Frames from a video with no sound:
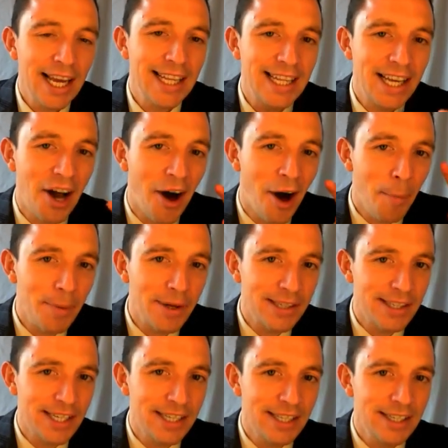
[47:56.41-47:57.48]
The
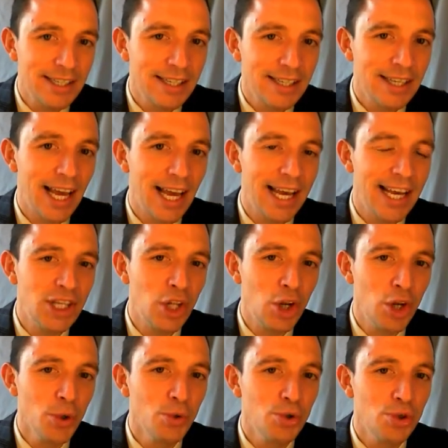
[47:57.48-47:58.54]
opposite is
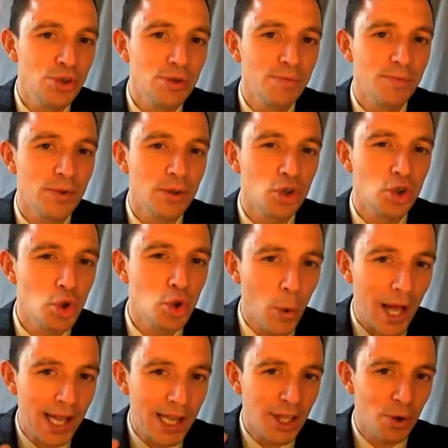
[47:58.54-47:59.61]
loose
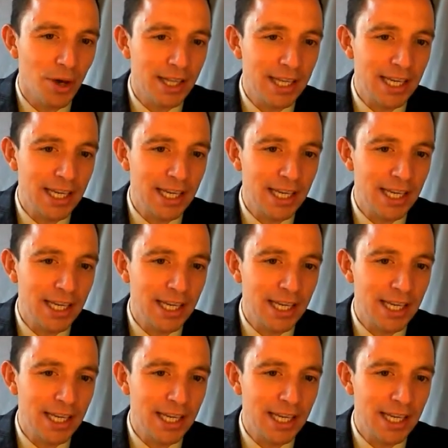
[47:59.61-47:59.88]
sueldo, I